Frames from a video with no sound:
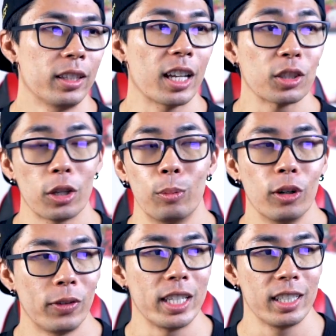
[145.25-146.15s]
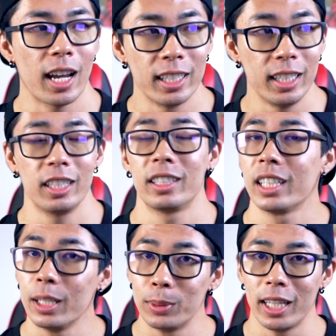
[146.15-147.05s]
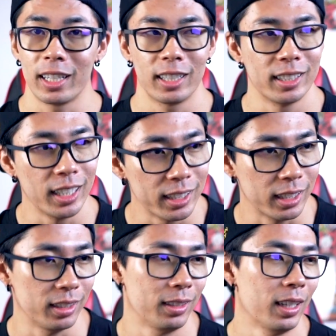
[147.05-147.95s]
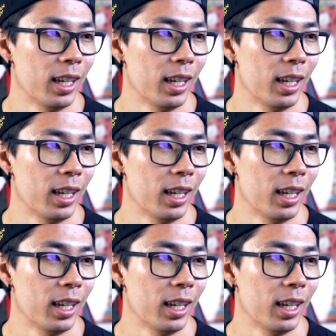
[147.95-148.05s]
That's all the motivation I needed to keep staying consistent.